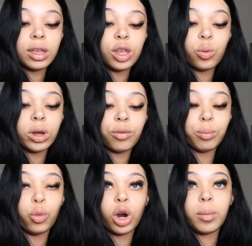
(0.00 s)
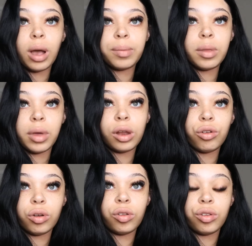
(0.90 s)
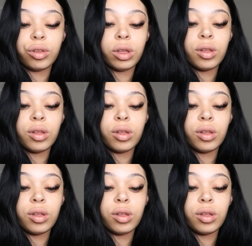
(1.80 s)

You wanna warm up the minerals